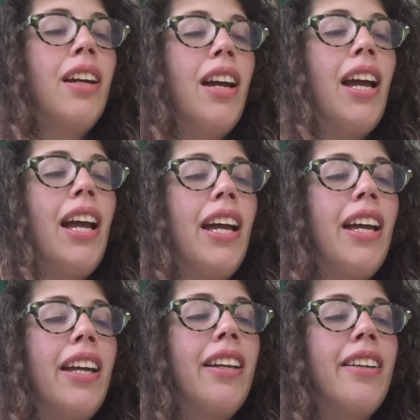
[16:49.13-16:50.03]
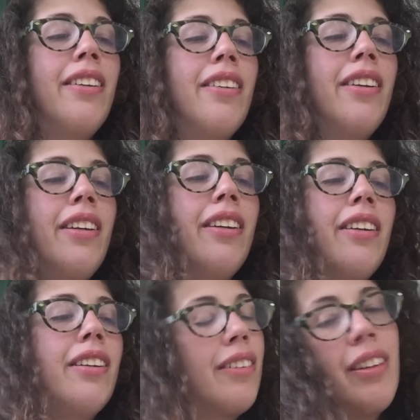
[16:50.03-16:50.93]
And
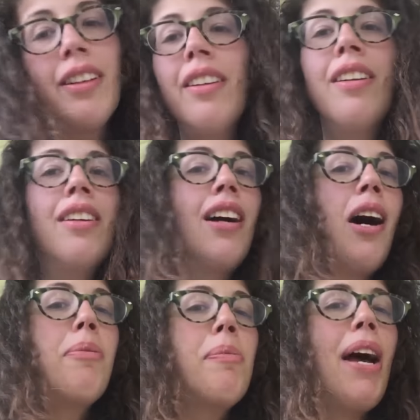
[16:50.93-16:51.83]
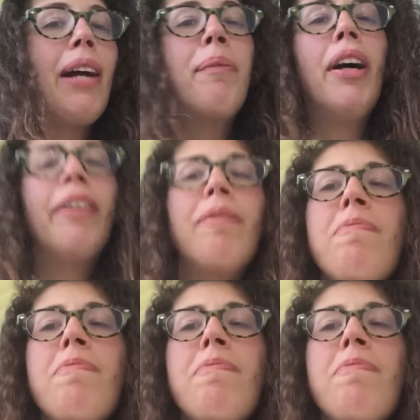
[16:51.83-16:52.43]
I'll be back. Bye.